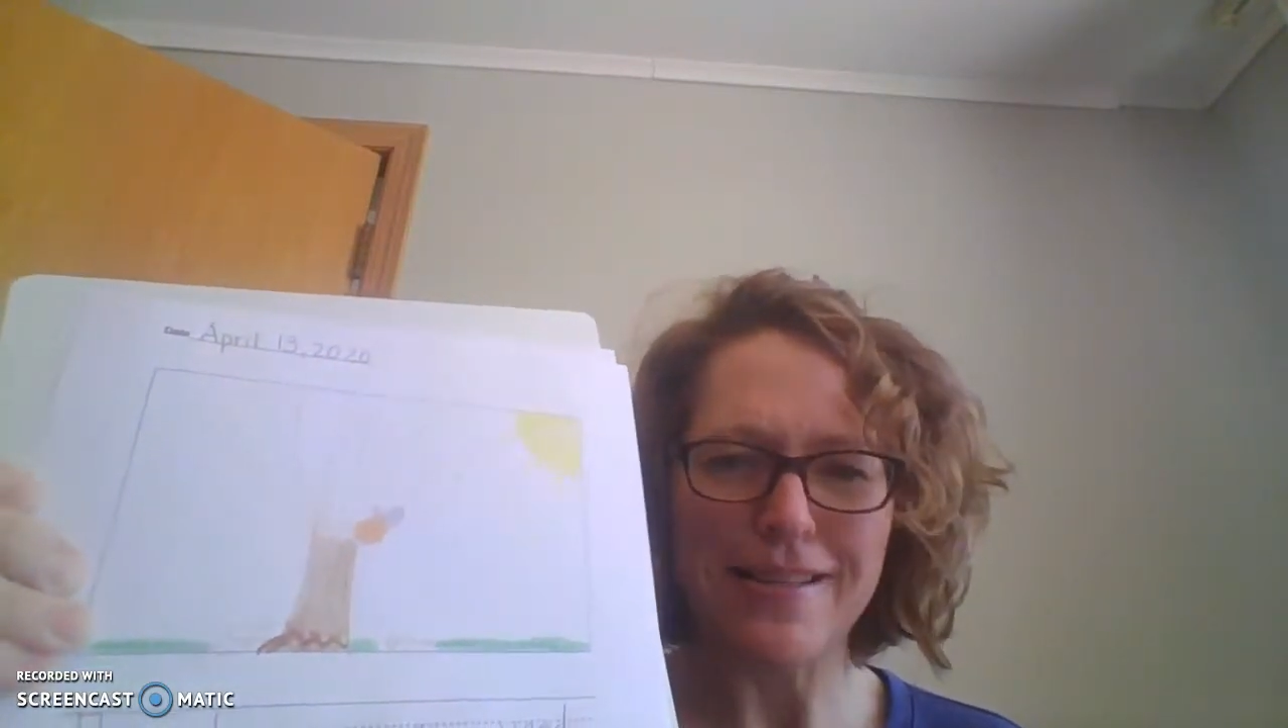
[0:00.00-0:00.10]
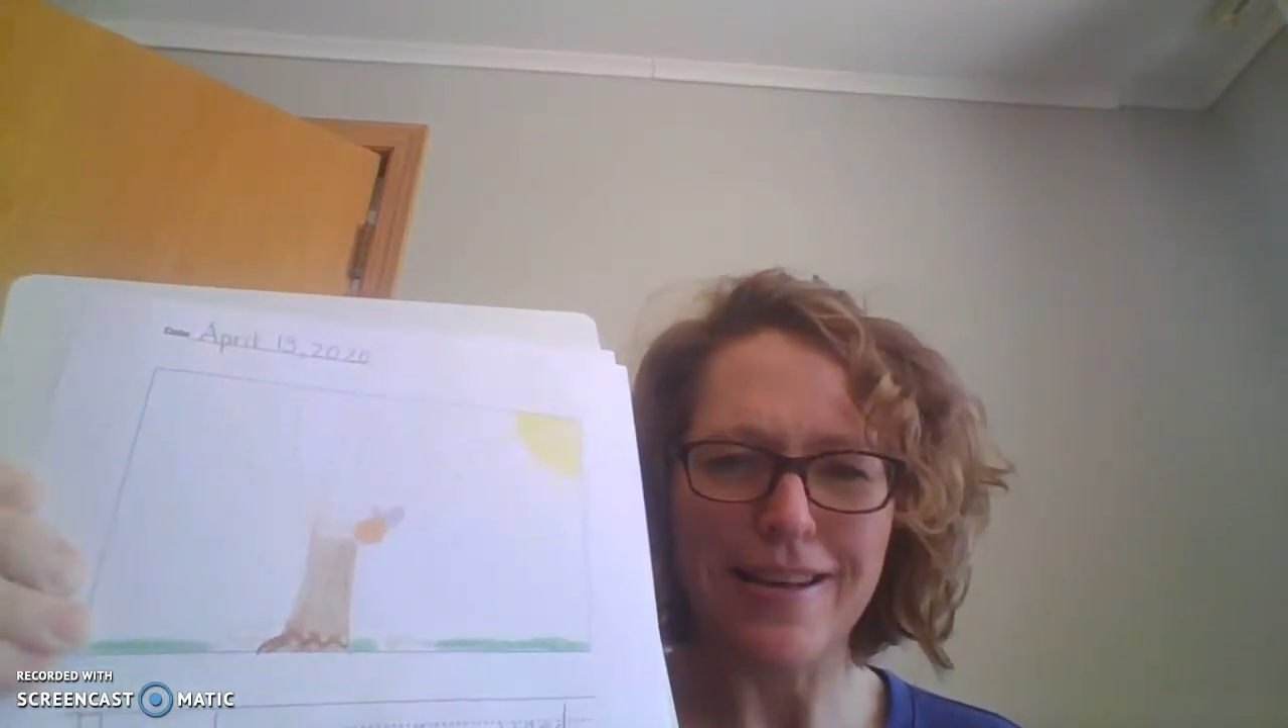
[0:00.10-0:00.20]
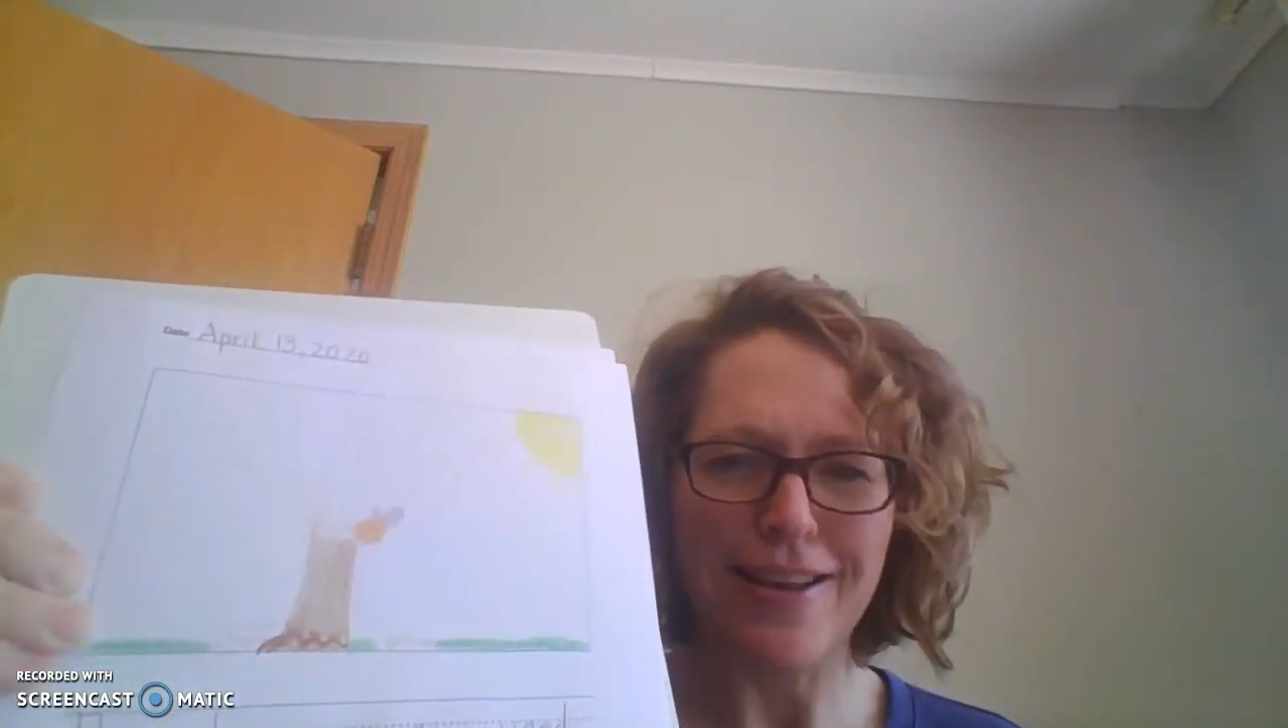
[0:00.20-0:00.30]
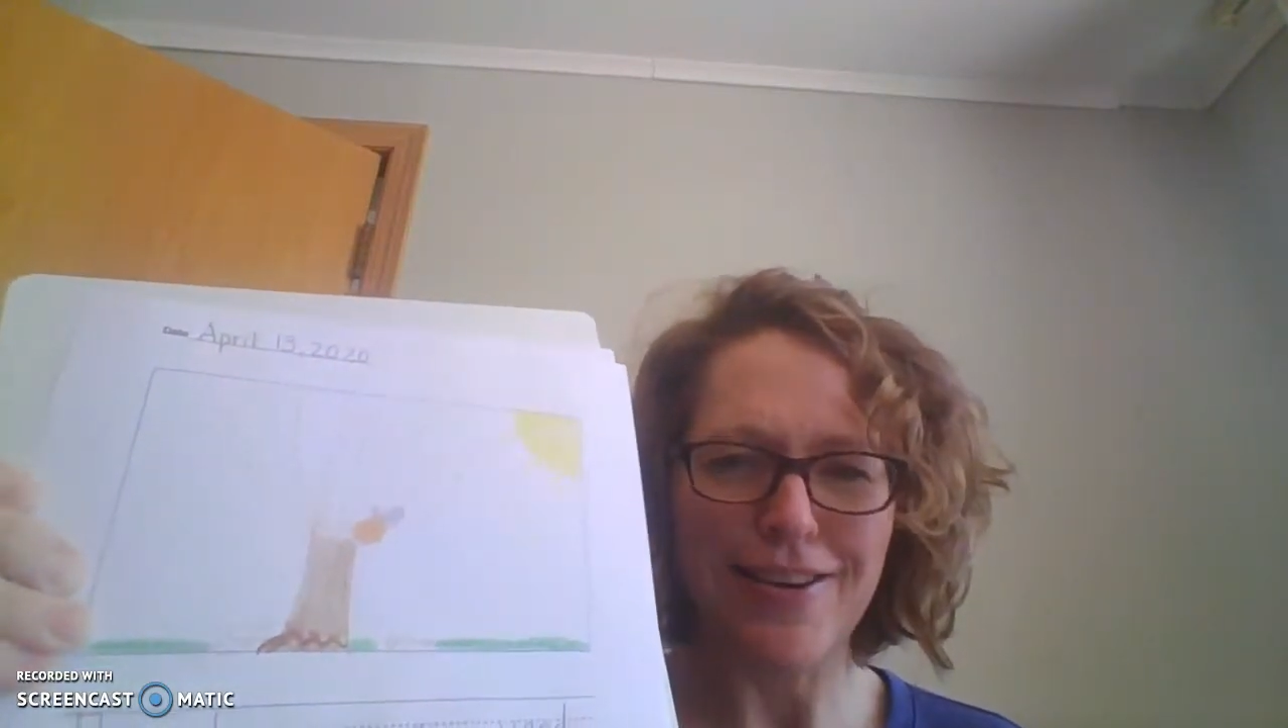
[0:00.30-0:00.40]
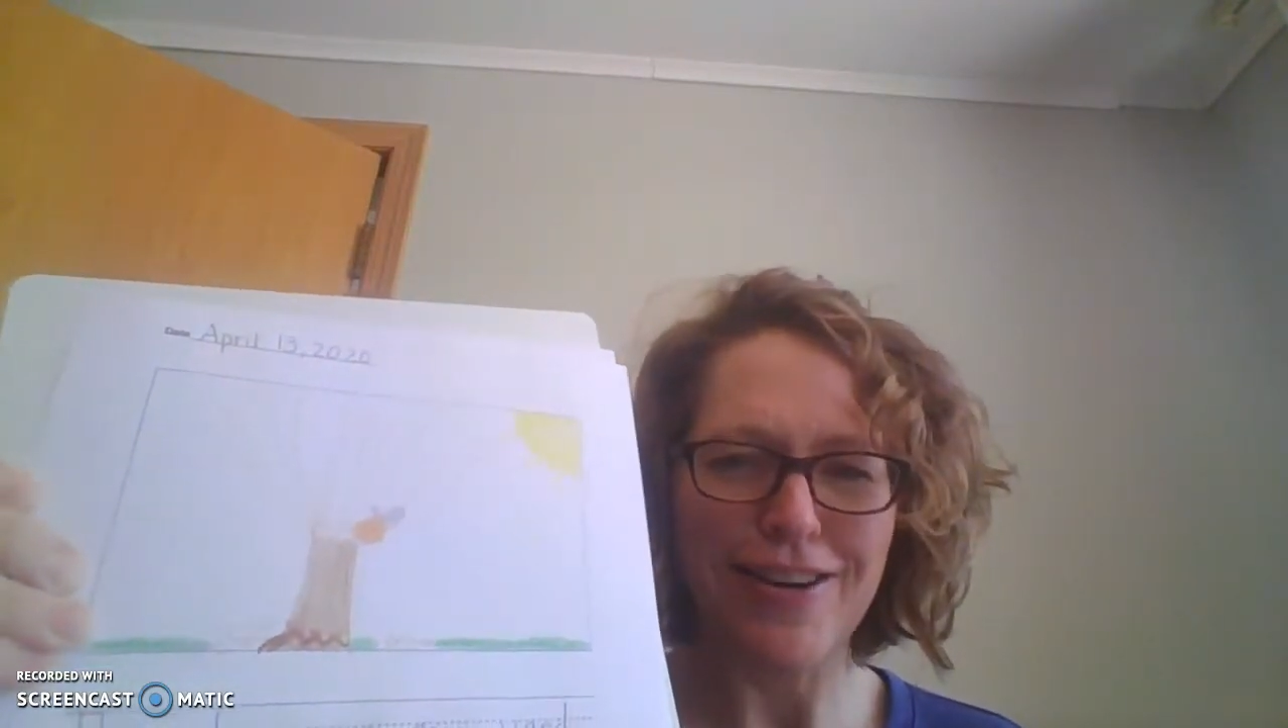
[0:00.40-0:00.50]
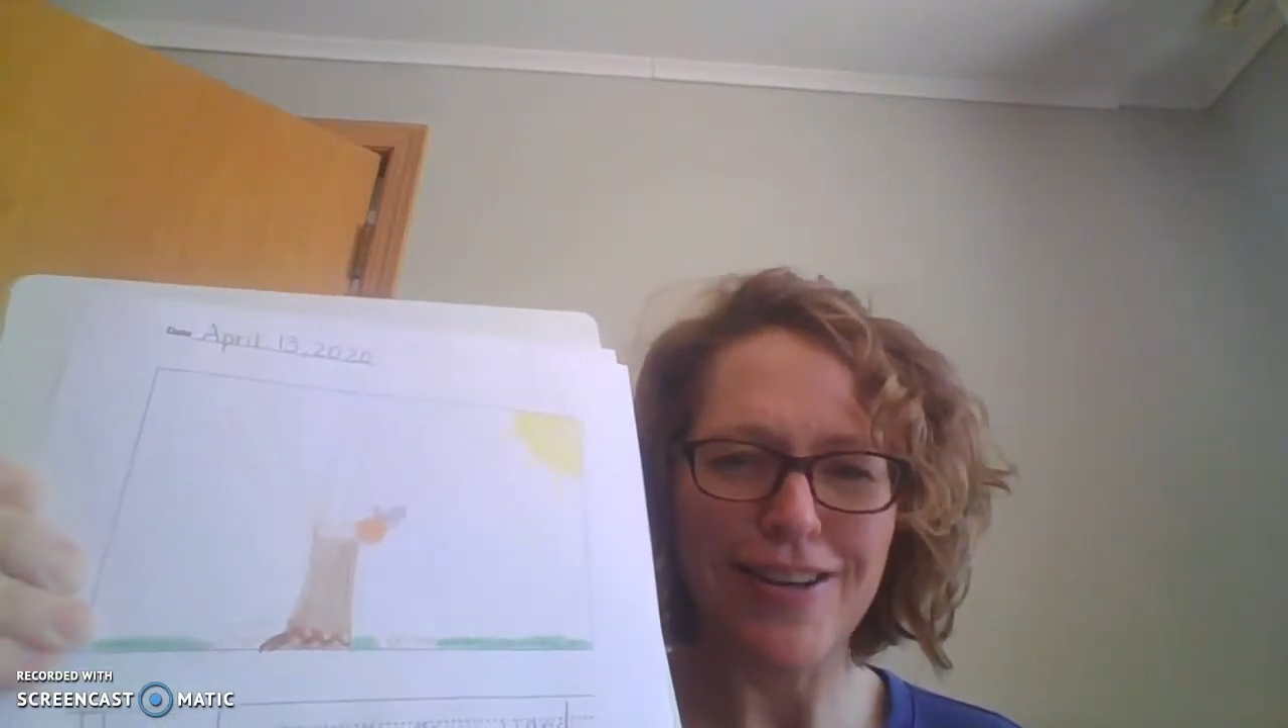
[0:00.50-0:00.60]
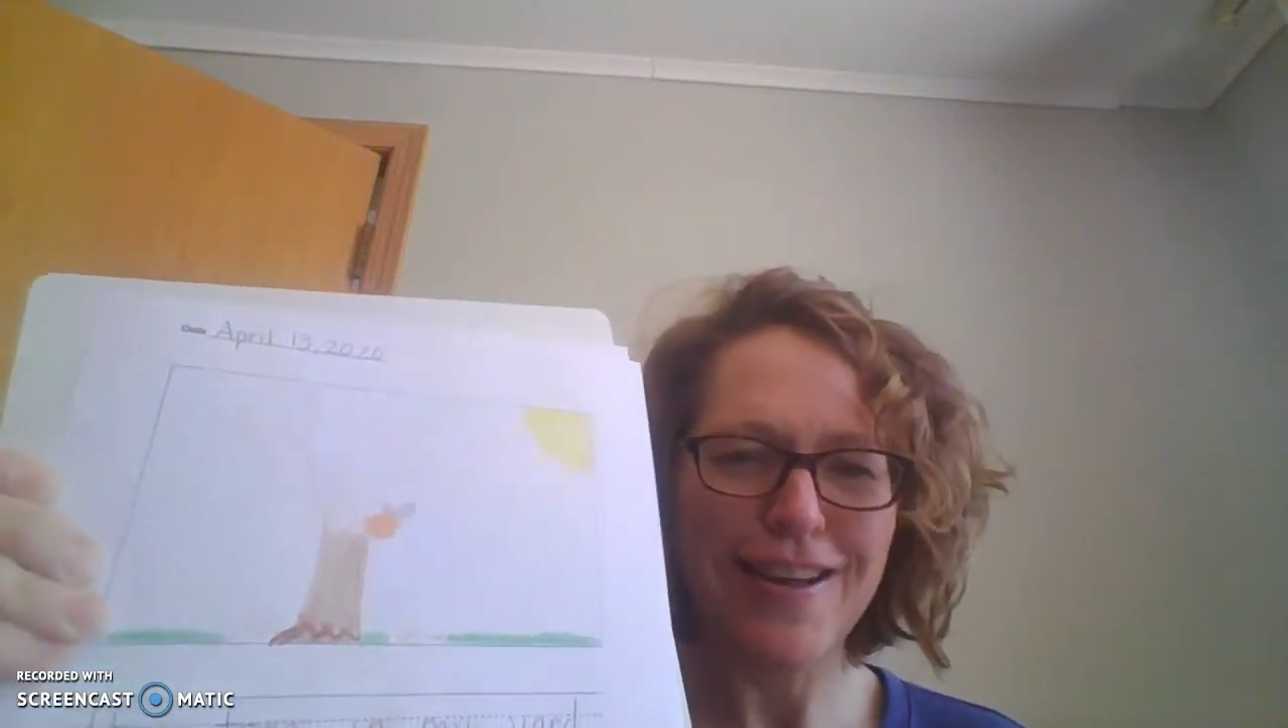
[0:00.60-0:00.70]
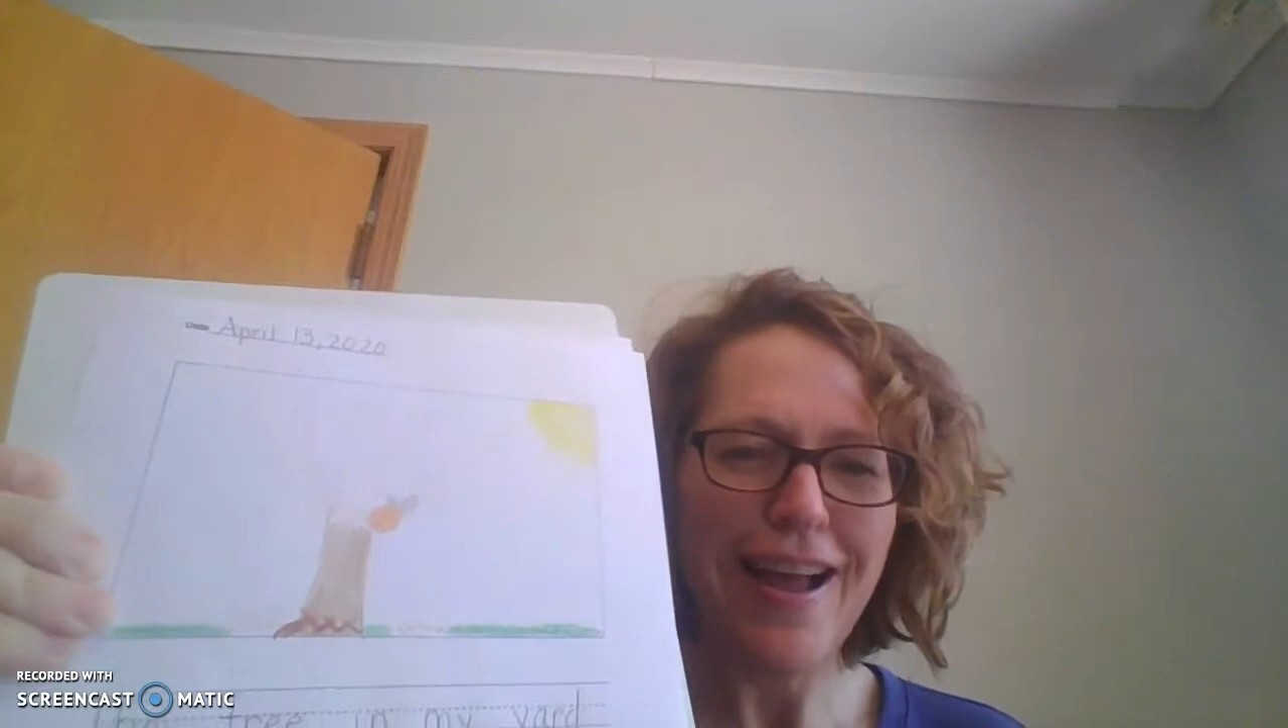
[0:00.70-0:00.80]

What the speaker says: that I could.